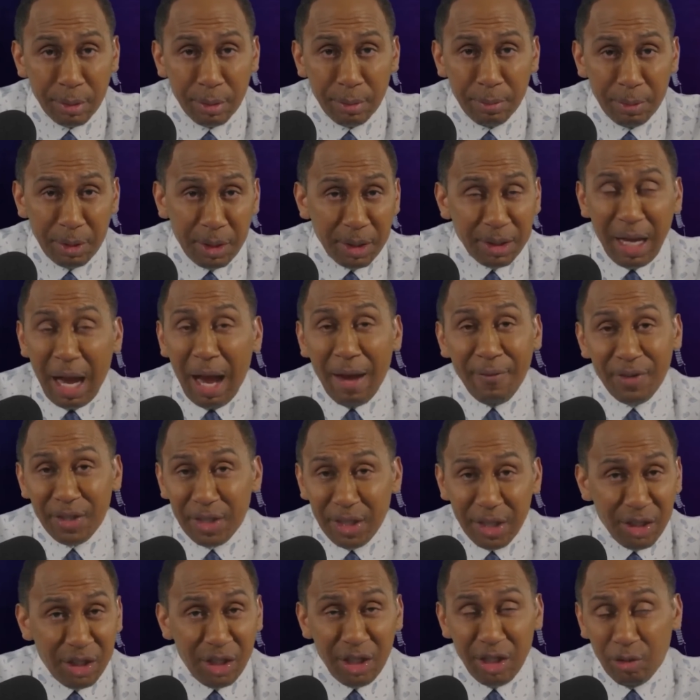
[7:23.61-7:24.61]
because
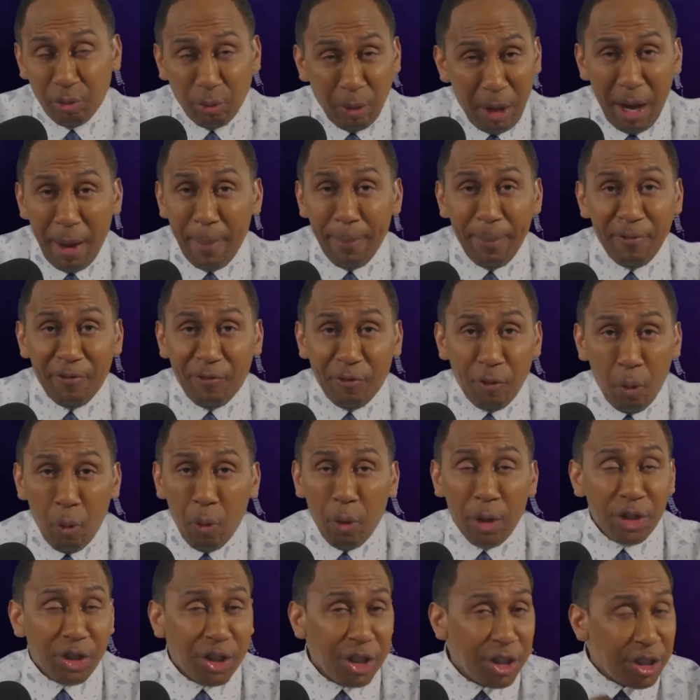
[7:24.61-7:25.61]
obviously she's ran before
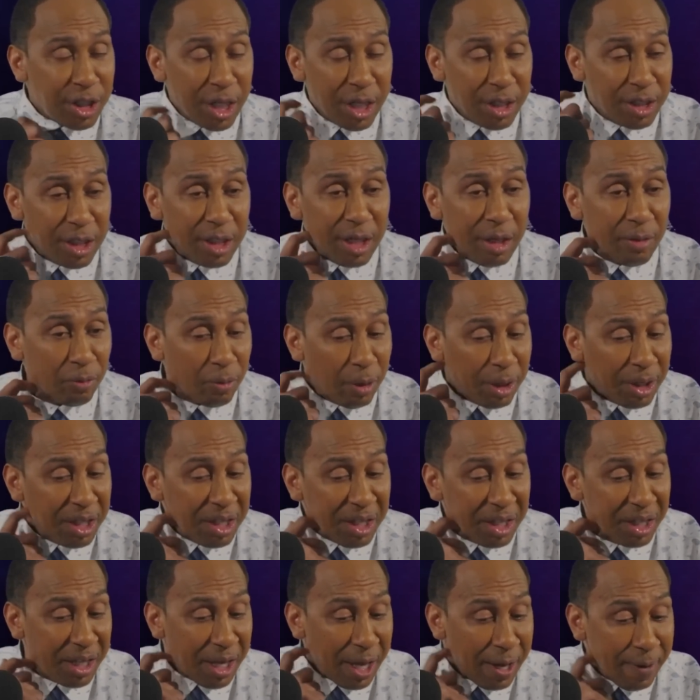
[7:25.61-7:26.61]
and she's hinted at running
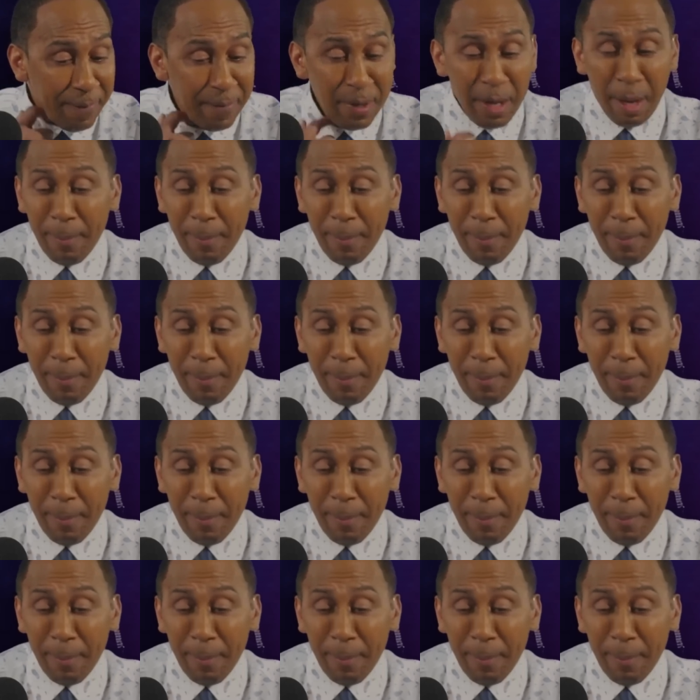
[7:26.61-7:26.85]
again.